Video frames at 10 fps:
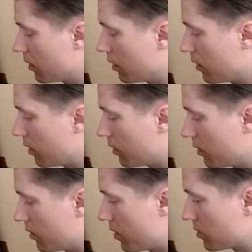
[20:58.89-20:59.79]

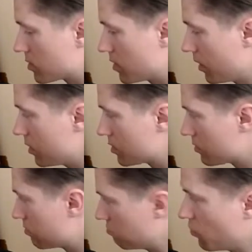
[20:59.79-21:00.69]
Uh, their
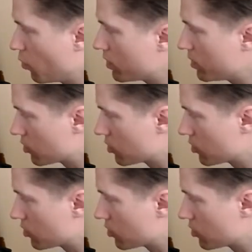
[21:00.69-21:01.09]
studies one